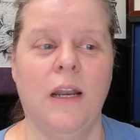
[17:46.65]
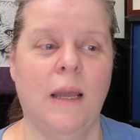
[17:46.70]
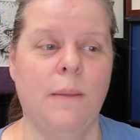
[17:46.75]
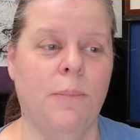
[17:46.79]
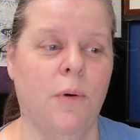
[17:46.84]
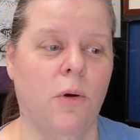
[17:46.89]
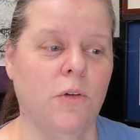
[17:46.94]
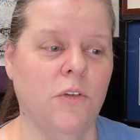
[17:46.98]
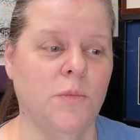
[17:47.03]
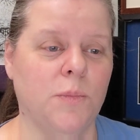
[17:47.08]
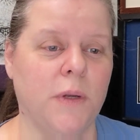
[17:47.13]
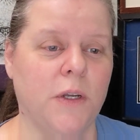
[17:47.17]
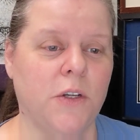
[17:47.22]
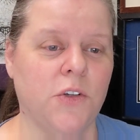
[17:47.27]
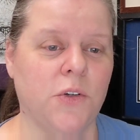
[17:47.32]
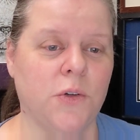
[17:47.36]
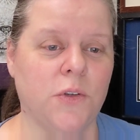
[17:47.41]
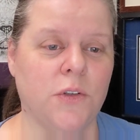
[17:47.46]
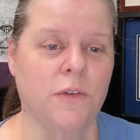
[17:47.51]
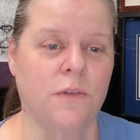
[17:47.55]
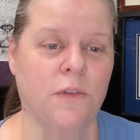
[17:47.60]
I post
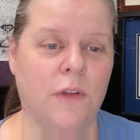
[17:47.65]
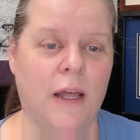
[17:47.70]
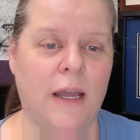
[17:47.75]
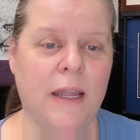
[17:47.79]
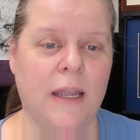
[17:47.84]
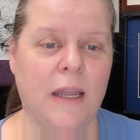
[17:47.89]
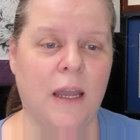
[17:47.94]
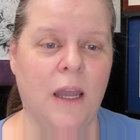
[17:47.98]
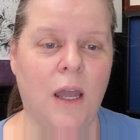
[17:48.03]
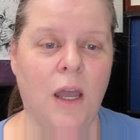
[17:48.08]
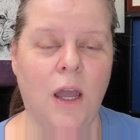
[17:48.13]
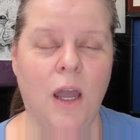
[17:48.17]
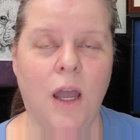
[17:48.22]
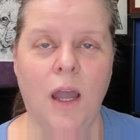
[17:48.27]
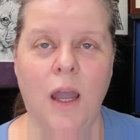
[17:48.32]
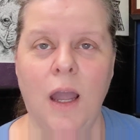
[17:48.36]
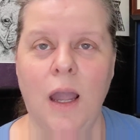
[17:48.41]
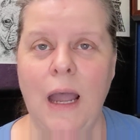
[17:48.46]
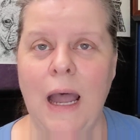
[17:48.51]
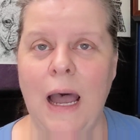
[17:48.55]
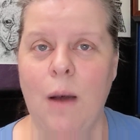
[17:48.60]
pictures of like
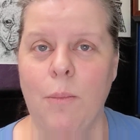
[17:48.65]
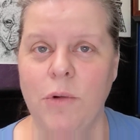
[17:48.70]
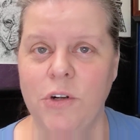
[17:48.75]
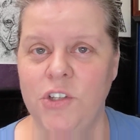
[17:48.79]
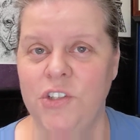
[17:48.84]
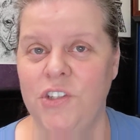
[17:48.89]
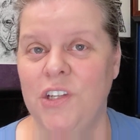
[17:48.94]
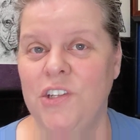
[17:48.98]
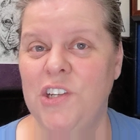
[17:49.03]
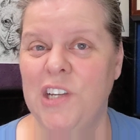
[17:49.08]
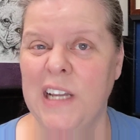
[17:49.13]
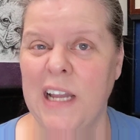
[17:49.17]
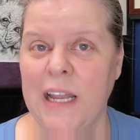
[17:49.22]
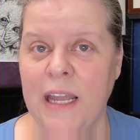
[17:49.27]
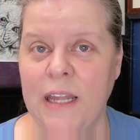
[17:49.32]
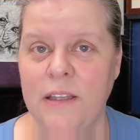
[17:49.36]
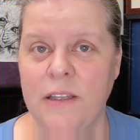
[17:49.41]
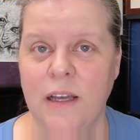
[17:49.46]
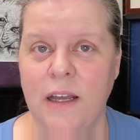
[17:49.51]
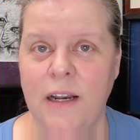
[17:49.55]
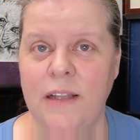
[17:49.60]
how much stitching I
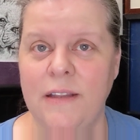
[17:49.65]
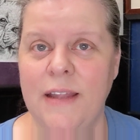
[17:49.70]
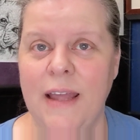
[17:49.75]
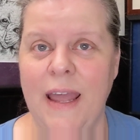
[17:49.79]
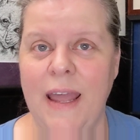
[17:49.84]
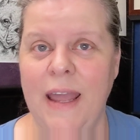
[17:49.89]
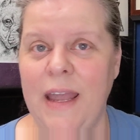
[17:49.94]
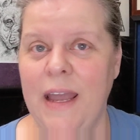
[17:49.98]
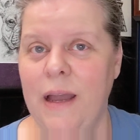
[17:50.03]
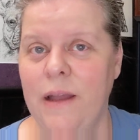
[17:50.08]
get done a day.